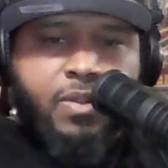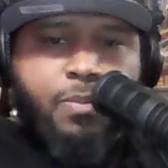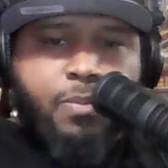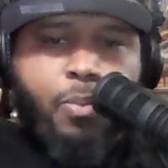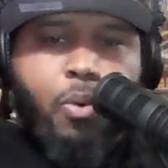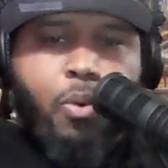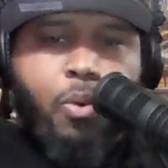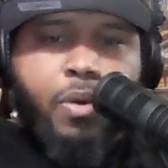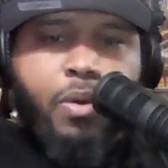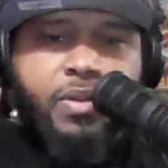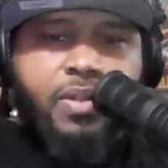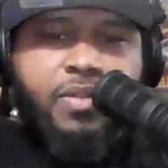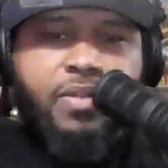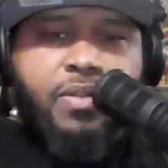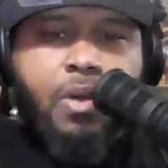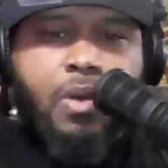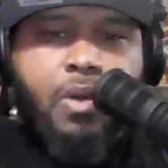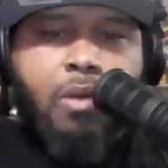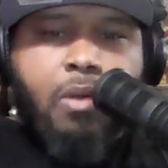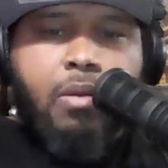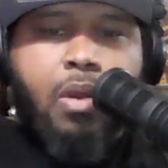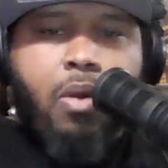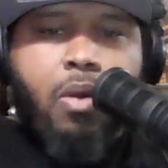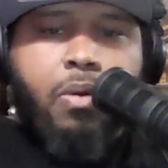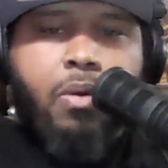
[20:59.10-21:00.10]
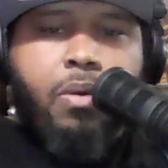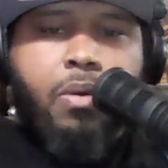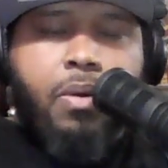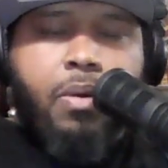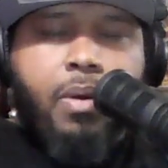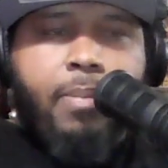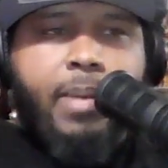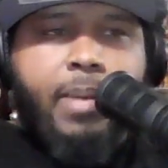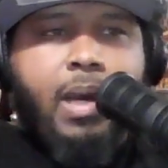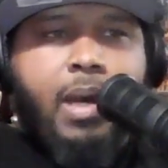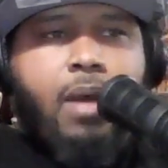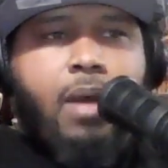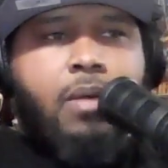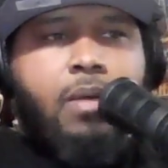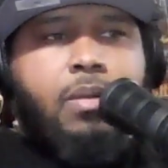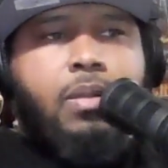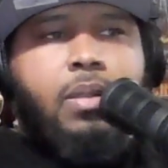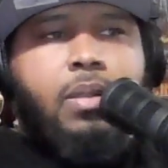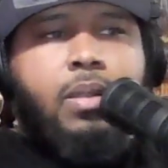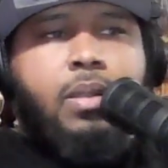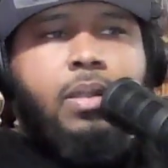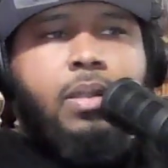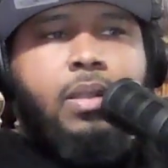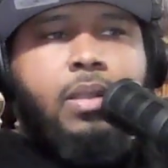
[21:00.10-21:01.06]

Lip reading: Sports is no longer about